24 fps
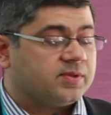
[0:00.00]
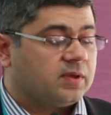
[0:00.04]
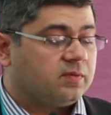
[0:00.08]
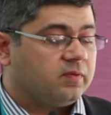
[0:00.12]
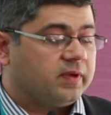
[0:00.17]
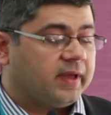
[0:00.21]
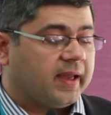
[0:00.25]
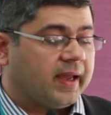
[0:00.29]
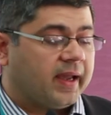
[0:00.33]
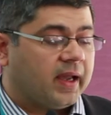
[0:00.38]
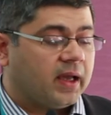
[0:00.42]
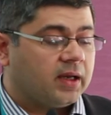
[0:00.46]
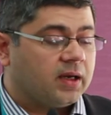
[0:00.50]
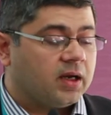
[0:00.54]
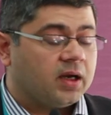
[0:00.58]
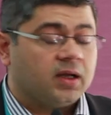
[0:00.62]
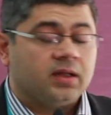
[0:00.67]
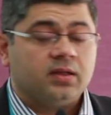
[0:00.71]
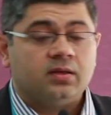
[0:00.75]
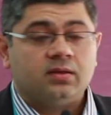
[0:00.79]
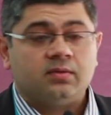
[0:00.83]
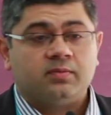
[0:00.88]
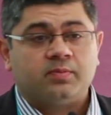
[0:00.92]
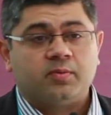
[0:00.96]
and we had
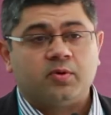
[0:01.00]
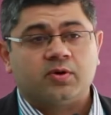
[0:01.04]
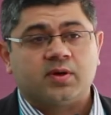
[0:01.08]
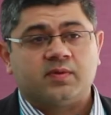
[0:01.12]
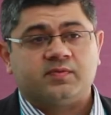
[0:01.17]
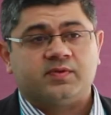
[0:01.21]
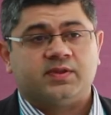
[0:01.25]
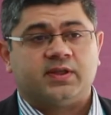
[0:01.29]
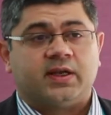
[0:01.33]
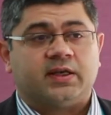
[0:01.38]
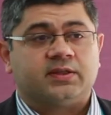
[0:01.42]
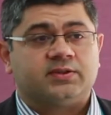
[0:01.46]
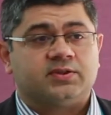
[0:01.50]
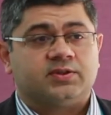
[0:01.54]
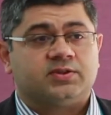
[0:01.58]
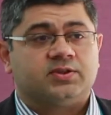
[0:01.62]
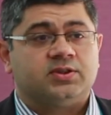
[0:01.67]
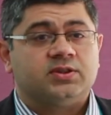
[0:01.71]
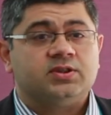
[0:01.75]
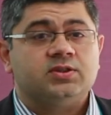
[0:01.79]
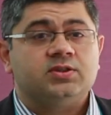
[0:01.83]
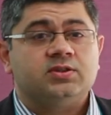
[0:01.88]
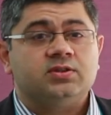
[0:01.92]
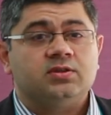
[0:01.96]
other programs with NHS
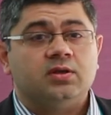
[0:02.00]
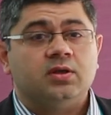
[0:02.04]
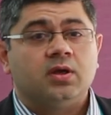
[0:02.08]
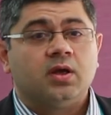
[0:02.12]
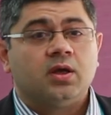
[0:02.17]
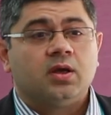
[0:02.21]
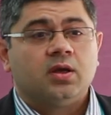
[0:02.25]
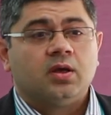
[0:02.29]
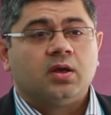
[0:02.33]
Digital,